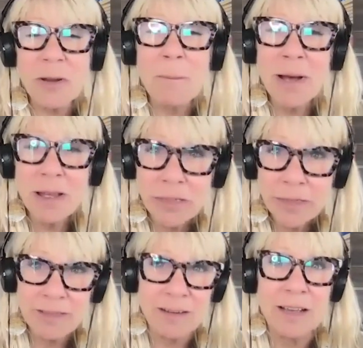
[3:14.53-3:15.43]
a month.
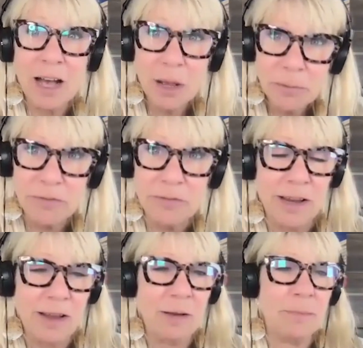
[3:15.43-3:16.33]
That's a gobs of
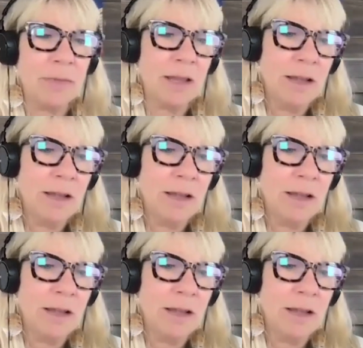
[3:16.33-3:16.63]
time.